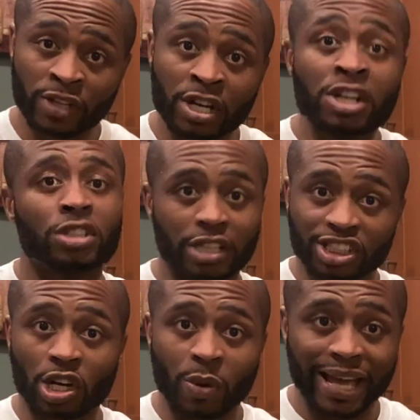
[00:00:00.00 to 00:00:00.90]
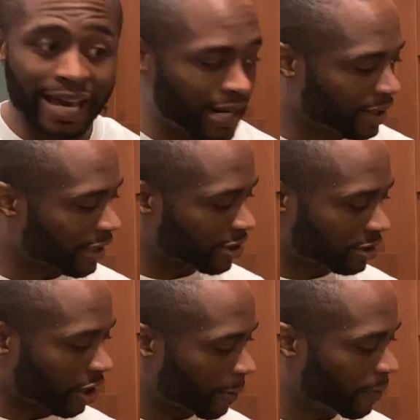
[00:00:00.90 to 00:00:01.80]
So let's go ahead, let's
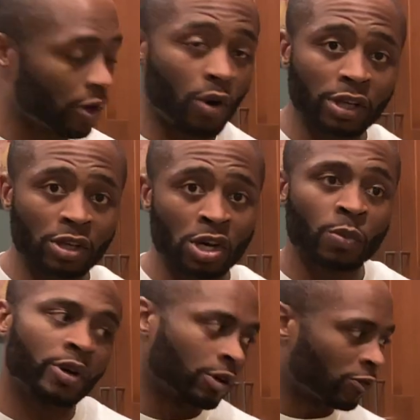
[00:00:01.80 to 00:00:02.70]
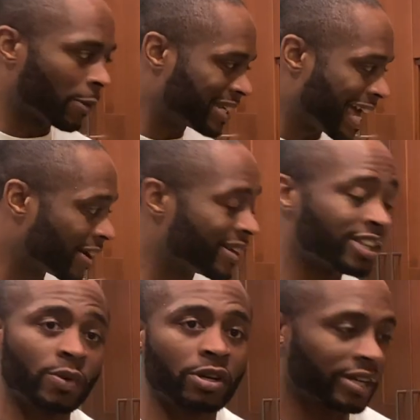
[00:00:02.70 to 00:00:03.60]
start putting the oil on. We're gonna rub it down and then
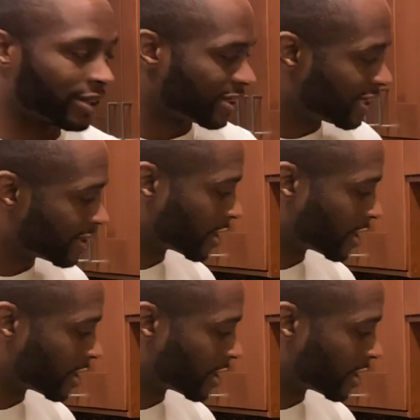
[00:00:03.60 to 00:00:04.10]
we're gonna get the seasoning